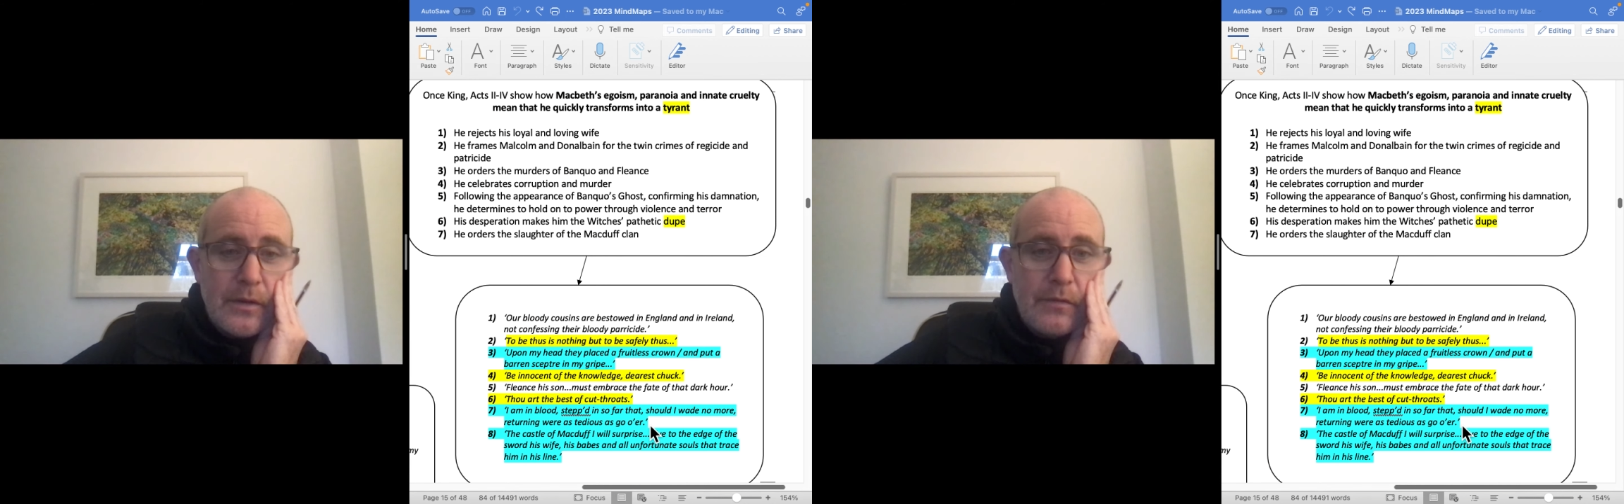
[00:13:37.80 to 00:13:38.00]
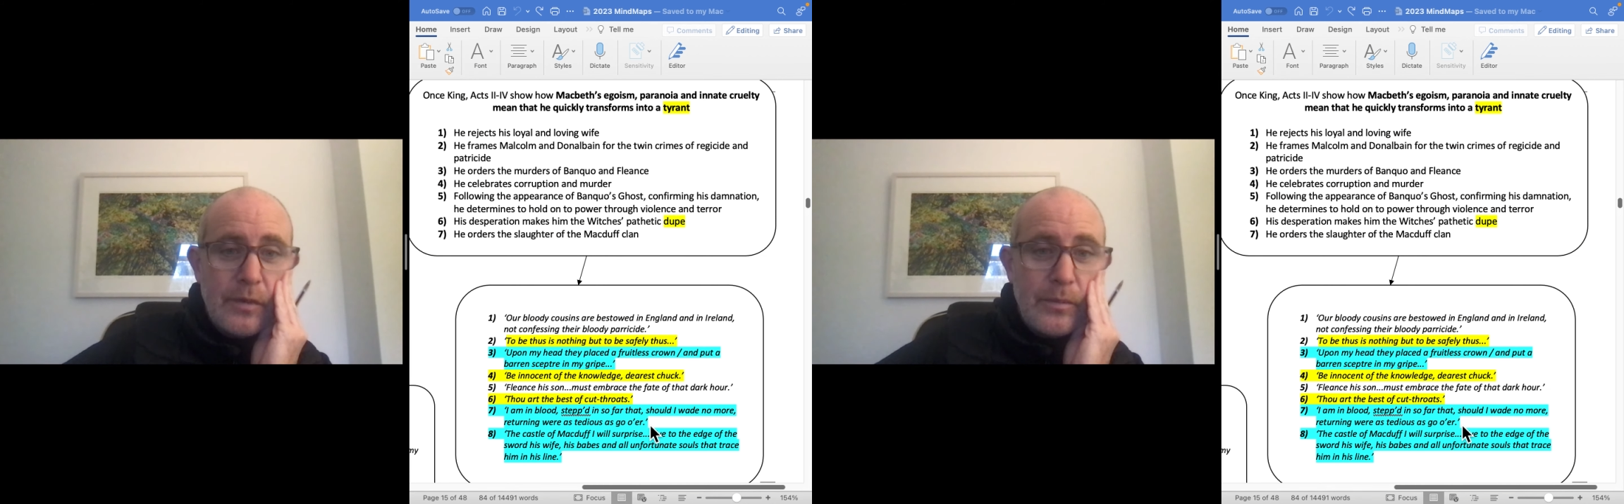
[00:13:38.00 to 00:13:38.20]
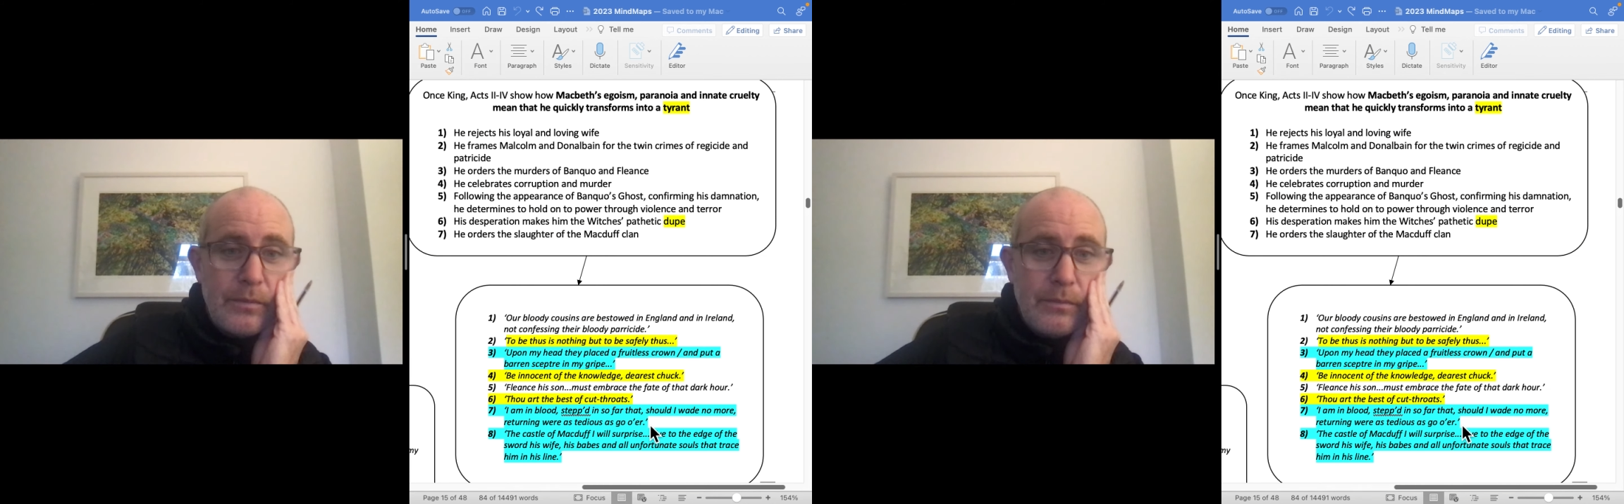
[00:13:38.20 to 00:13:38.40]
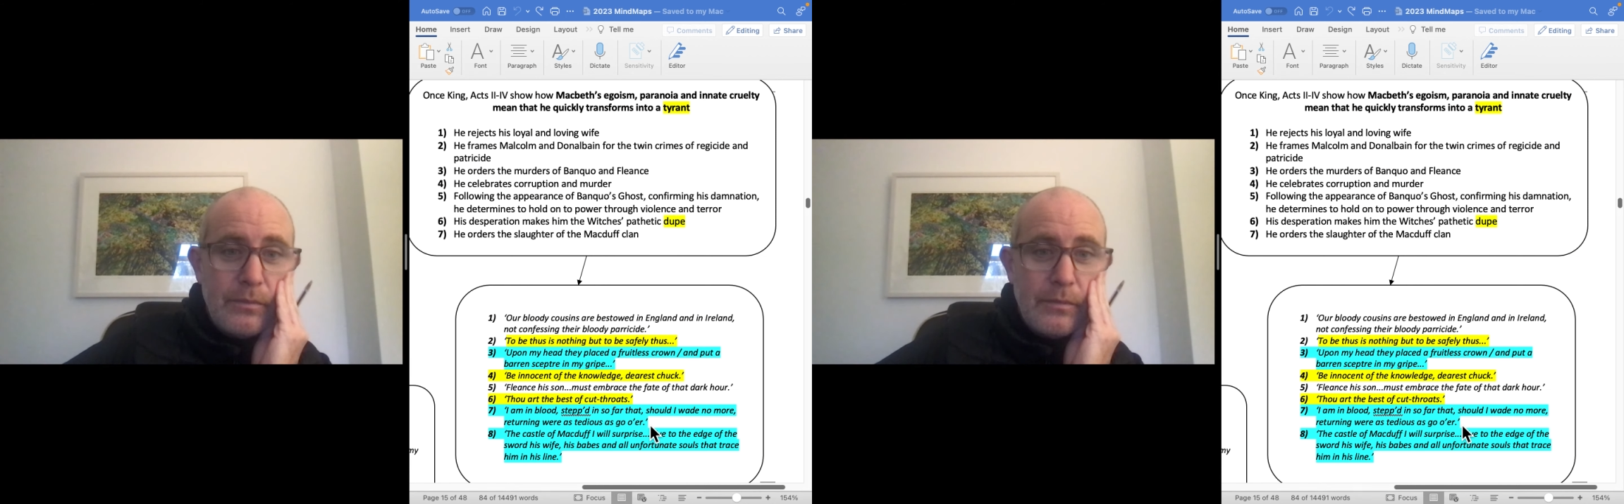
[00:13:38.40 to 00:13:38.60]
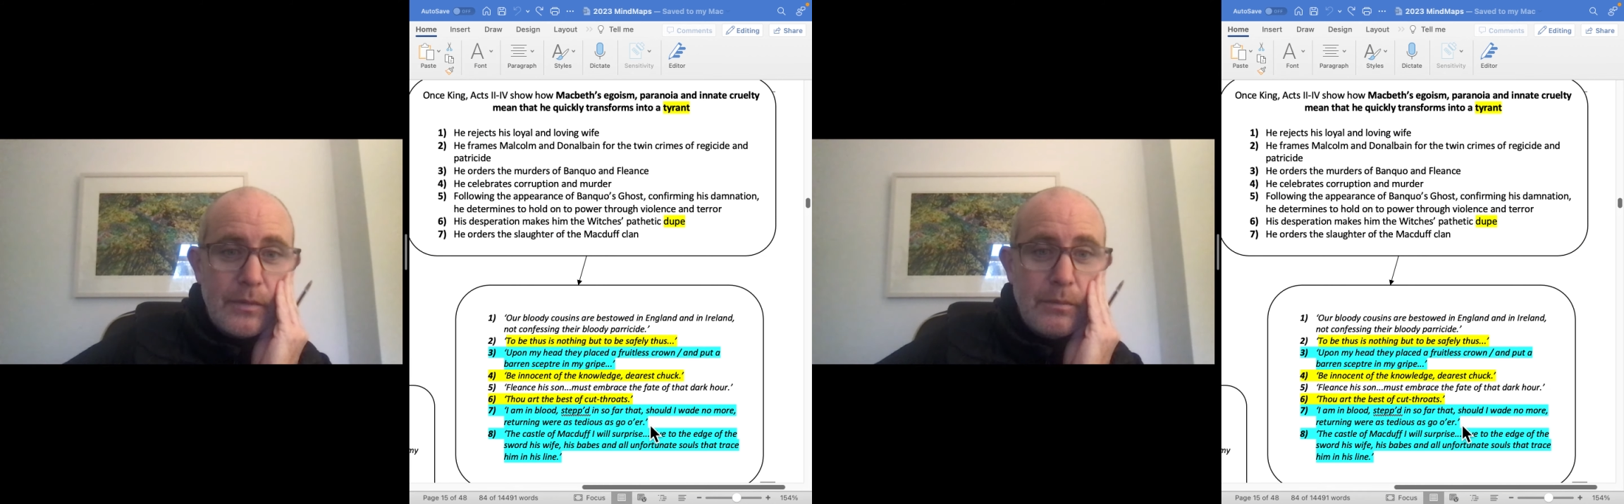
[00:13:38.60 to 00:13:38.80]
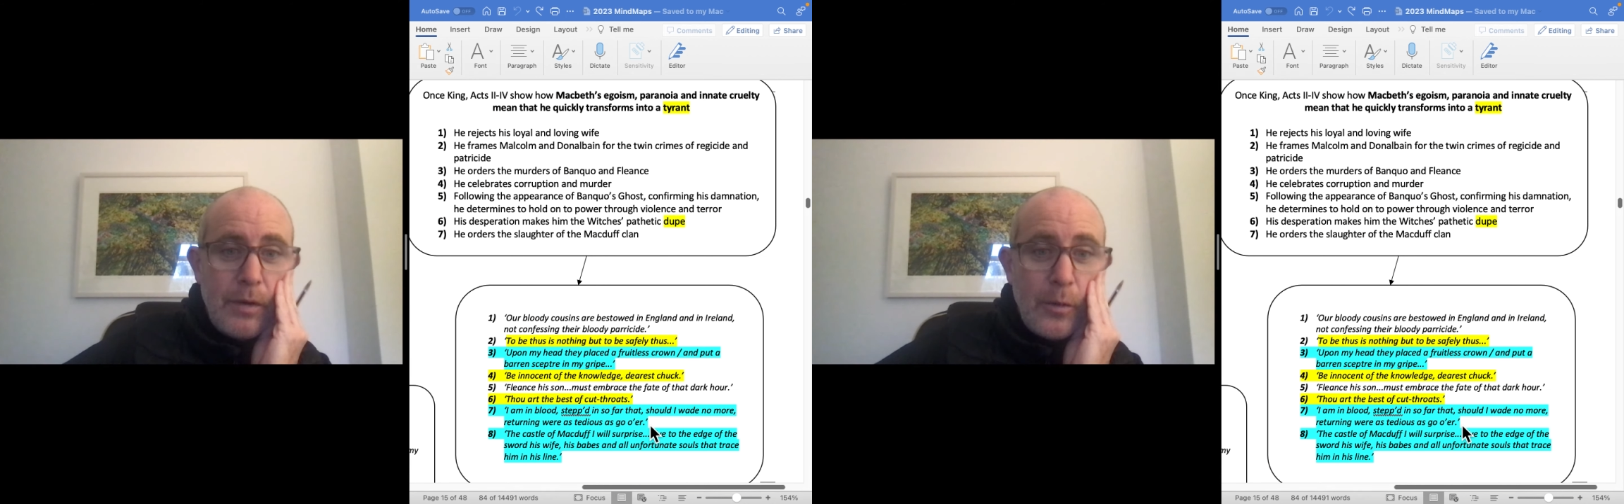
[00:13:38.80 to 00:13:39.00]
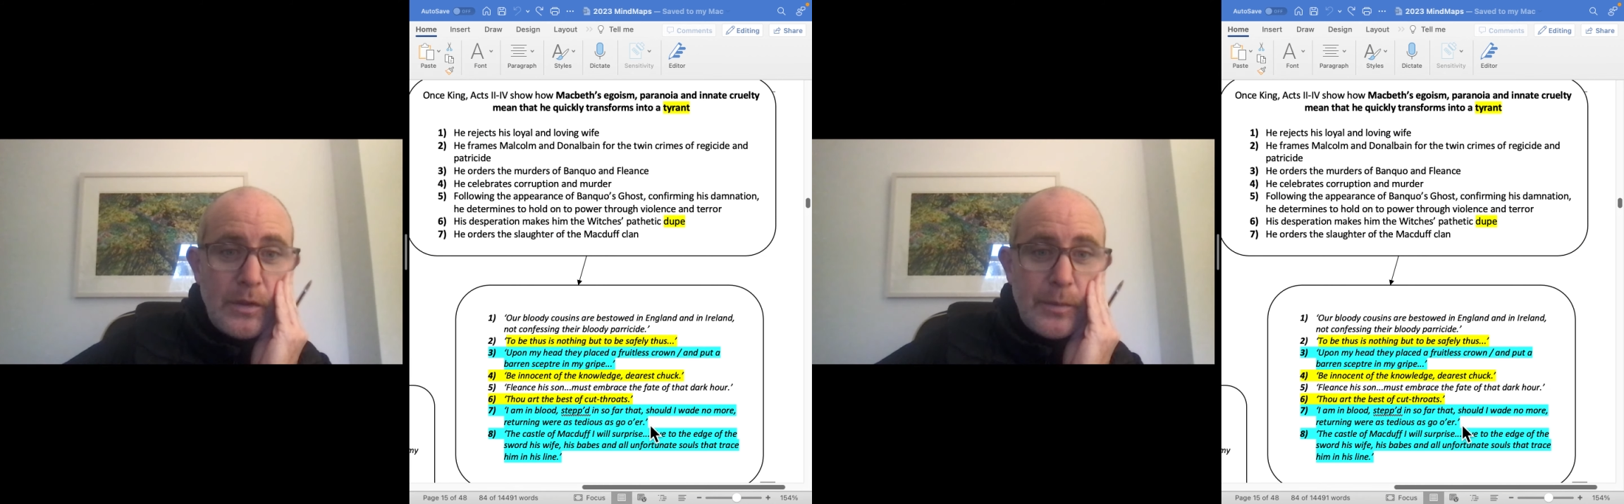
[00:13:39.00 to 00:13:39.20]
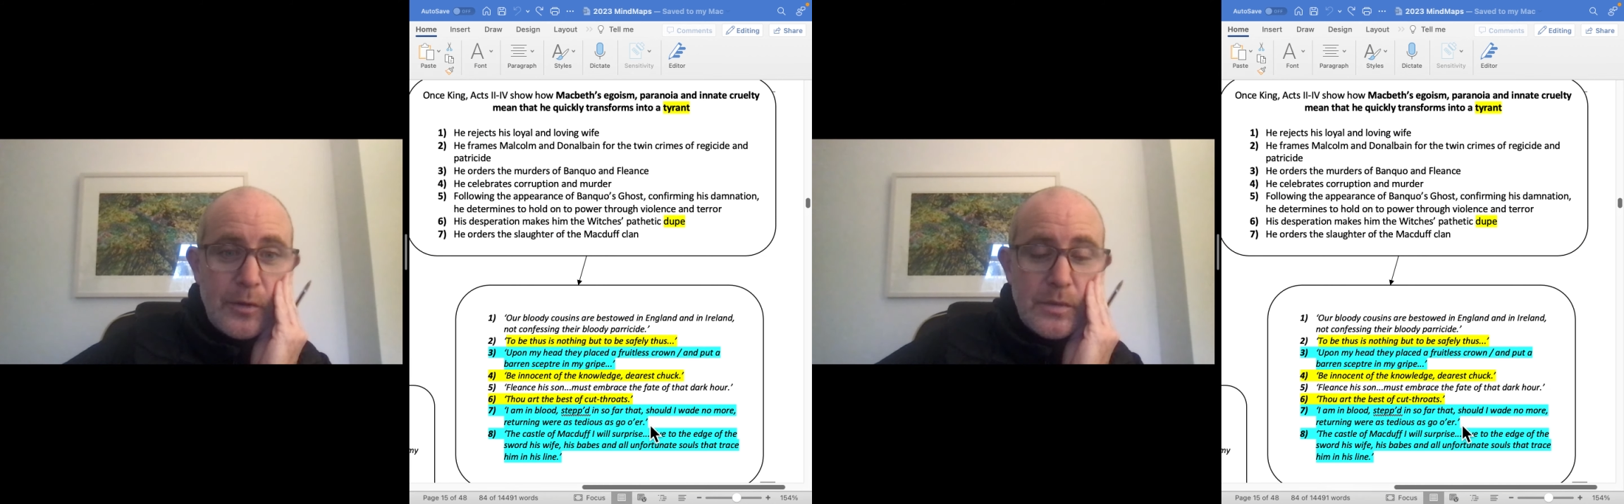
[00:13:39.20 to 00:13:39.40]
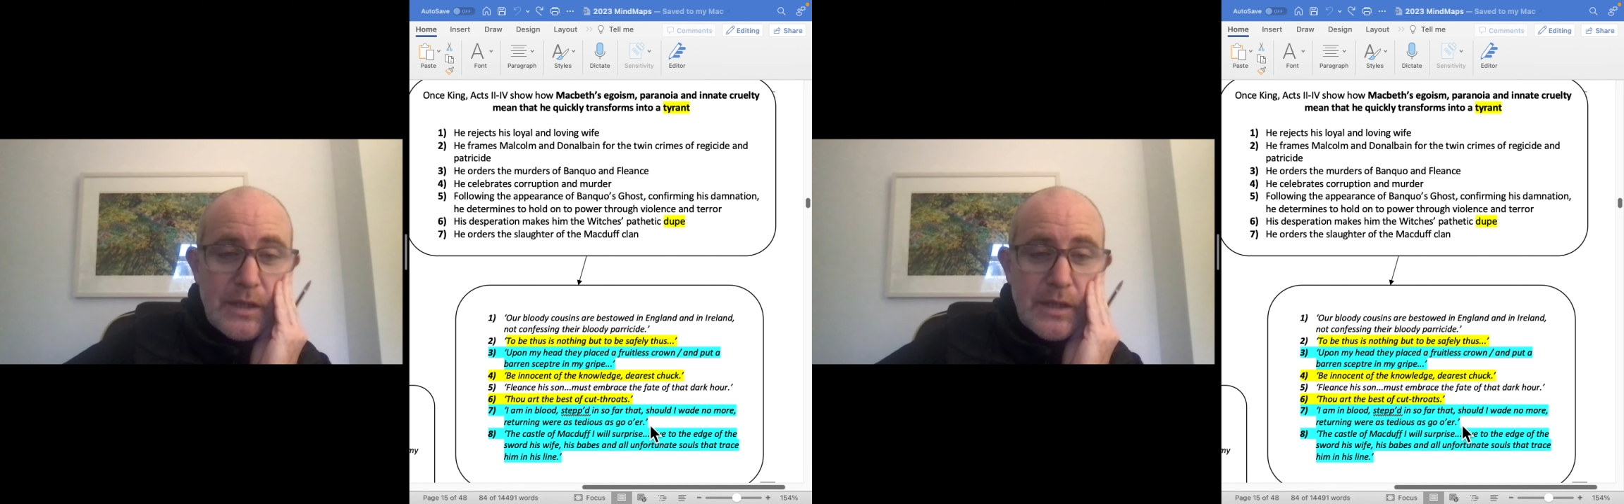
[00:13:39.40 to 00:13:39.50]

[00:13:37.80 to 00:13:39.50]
from the moment he becomes